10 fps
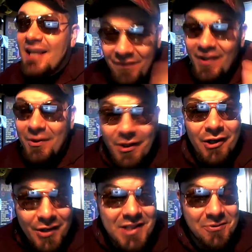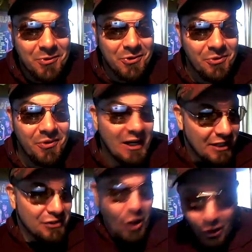if anyone agrees with you,
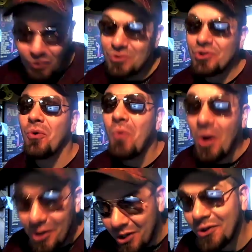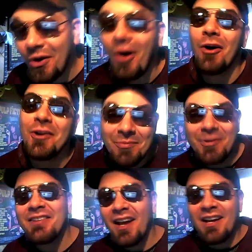it's also a good
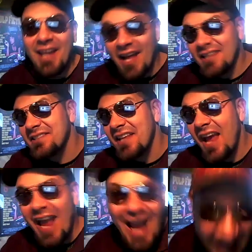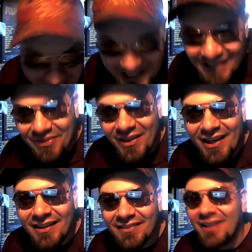argument against
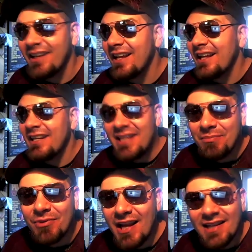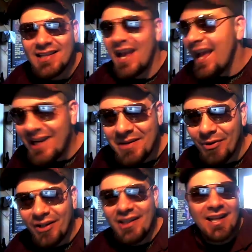anything that inebriates
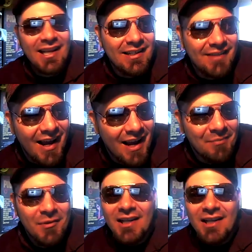anybody at any time.